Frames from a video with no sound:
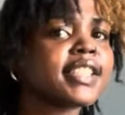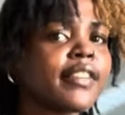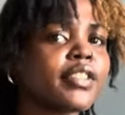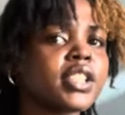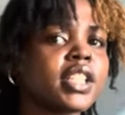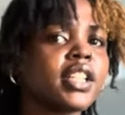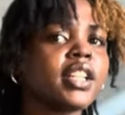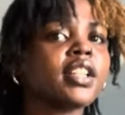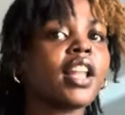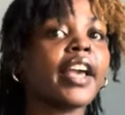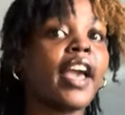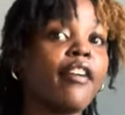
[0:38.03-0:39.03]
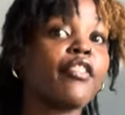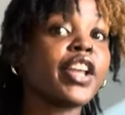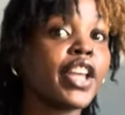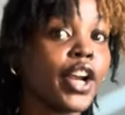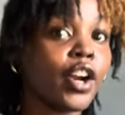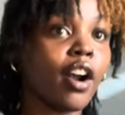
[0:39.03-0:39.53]
17, like every
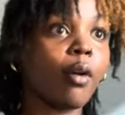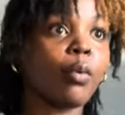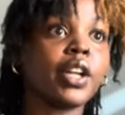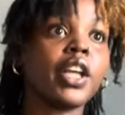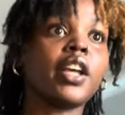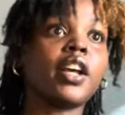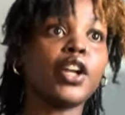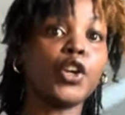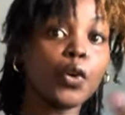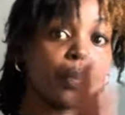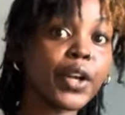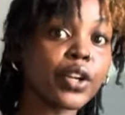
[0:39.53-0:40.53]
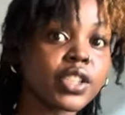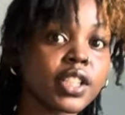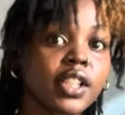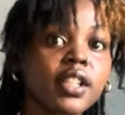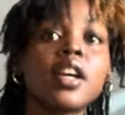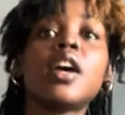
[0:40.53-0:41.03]
year I would get a new
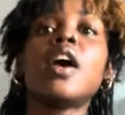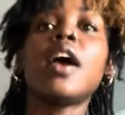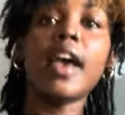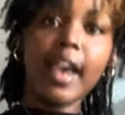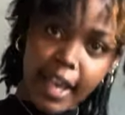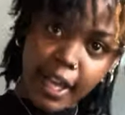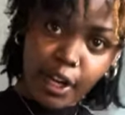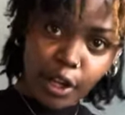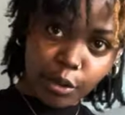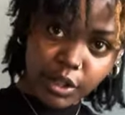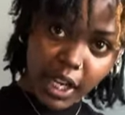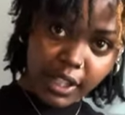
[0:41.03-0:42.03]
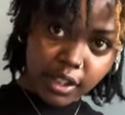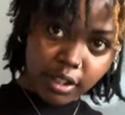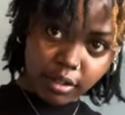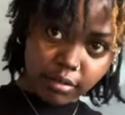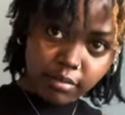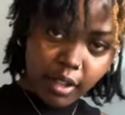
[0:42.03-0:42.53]
piercing and a new
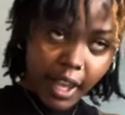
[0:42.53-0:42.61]
tattoo.